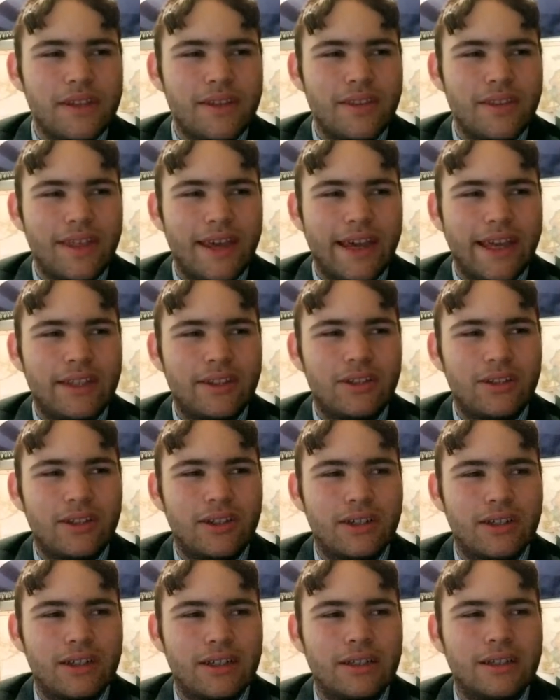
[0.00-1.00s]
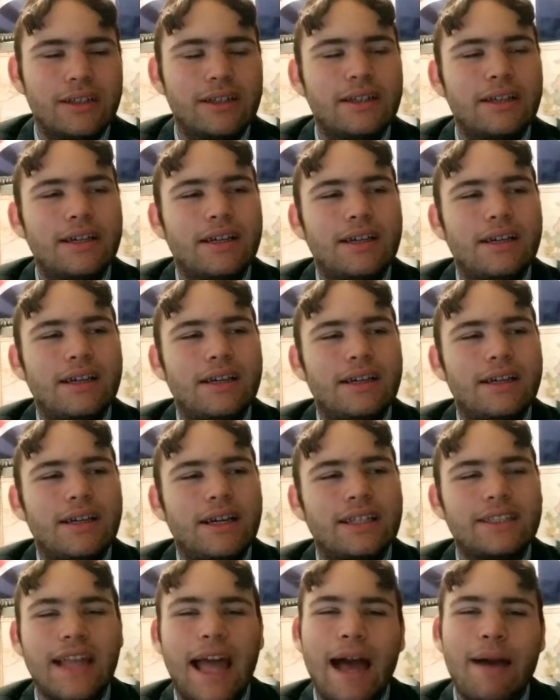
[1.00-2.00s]
that are
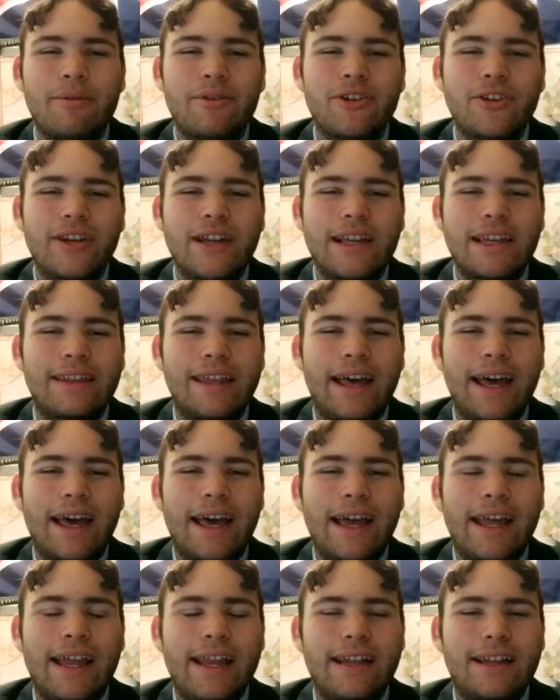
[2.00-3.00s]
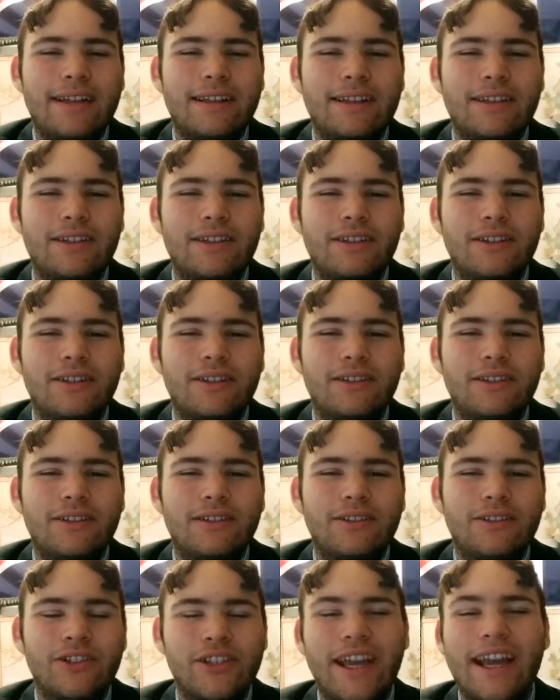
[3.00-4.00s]
establishing that
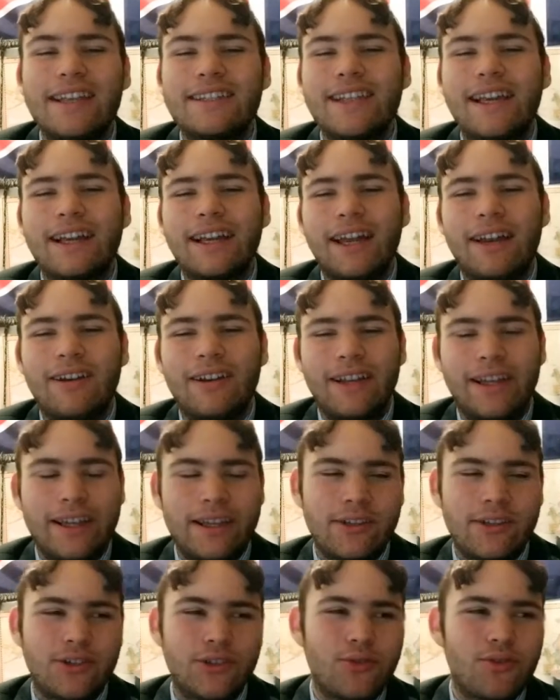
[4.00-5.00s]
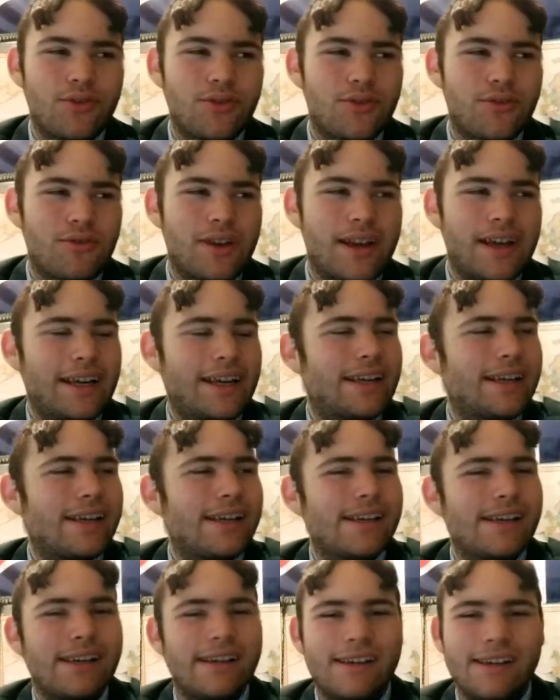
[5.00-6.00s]
she has that kind of like
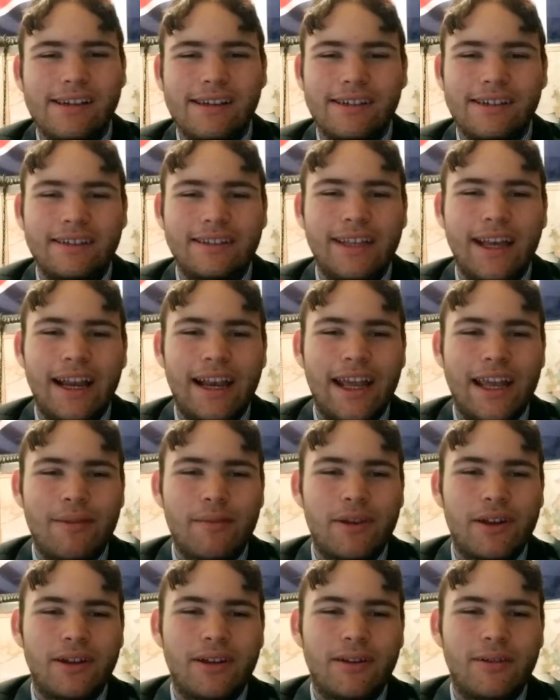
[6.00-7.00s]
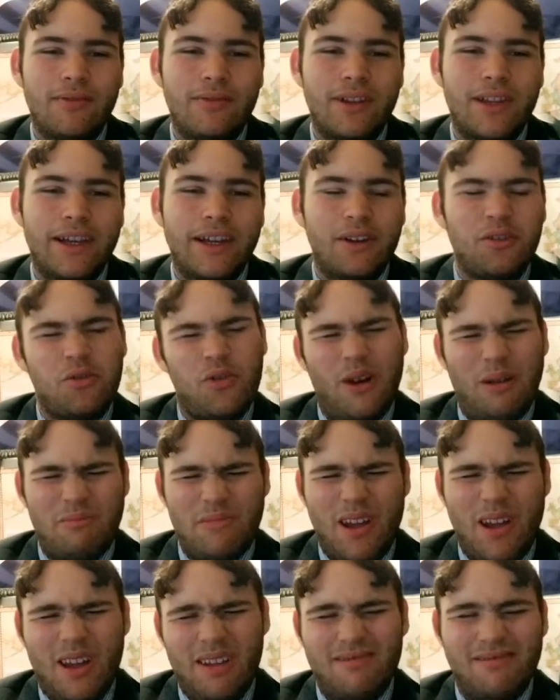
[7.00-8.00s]
tsundere uh, dynamic of like, oh, I'm
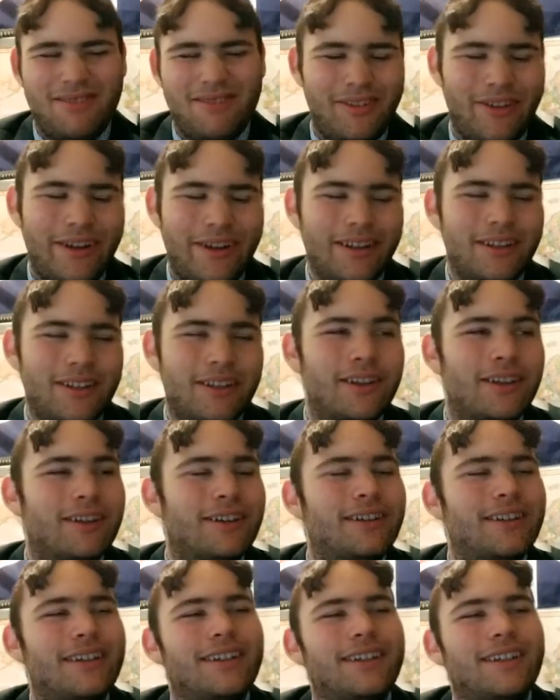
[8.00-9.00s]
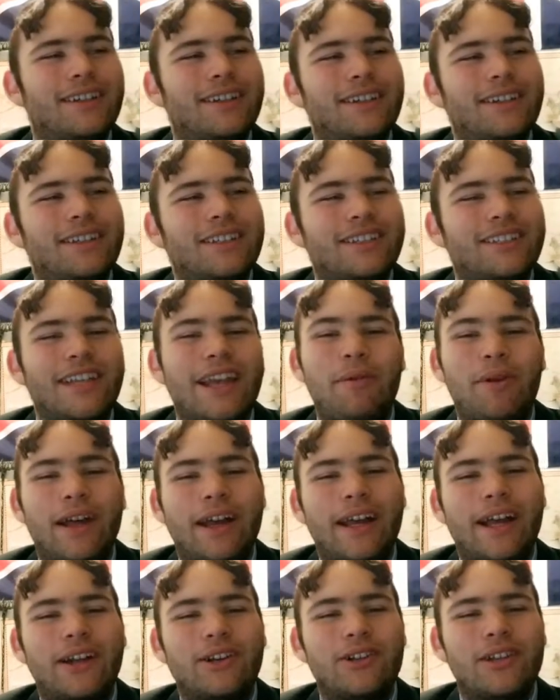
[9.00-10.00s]
not going to say what
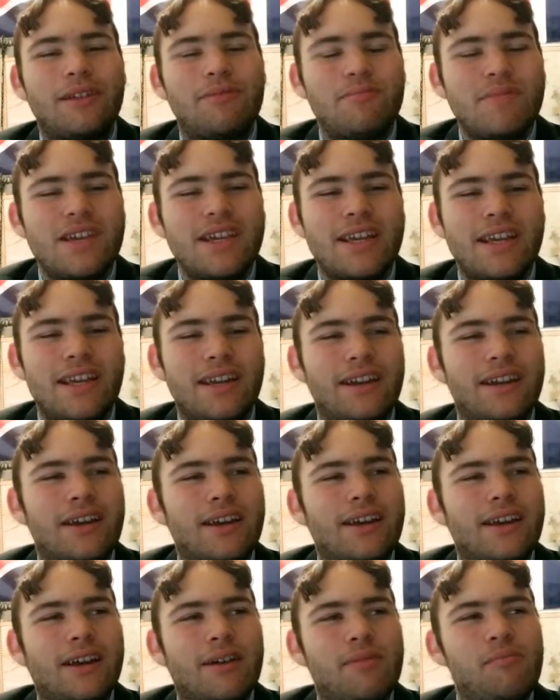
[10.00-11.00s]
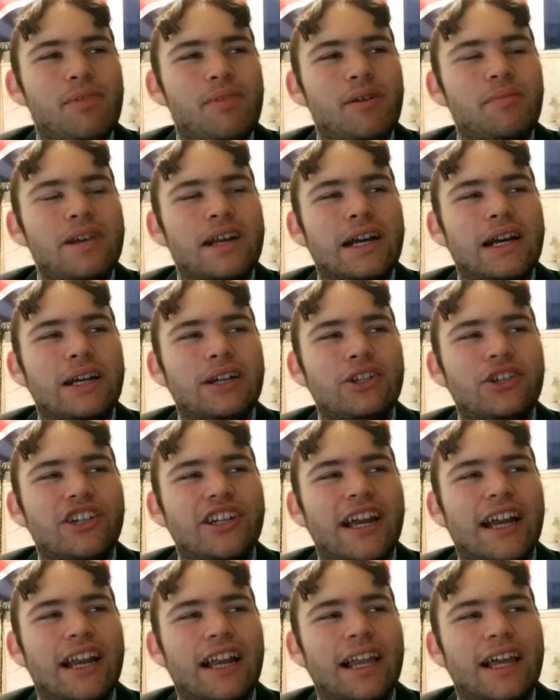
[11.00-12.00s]
I actually mean, but because she
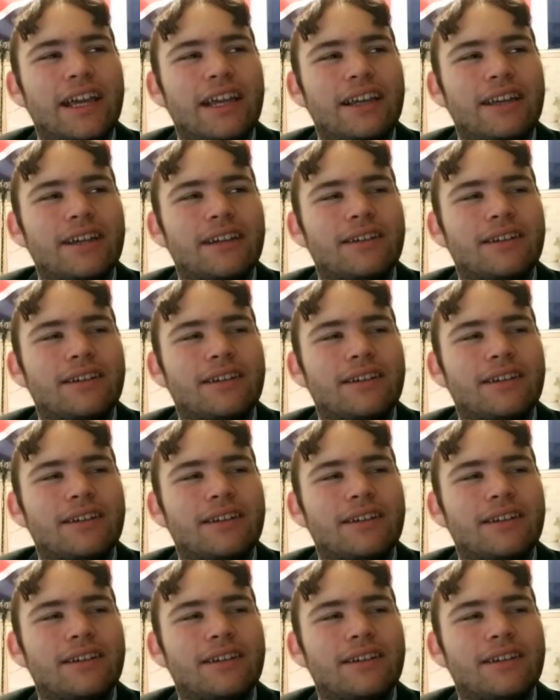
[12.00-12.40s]
kind of like,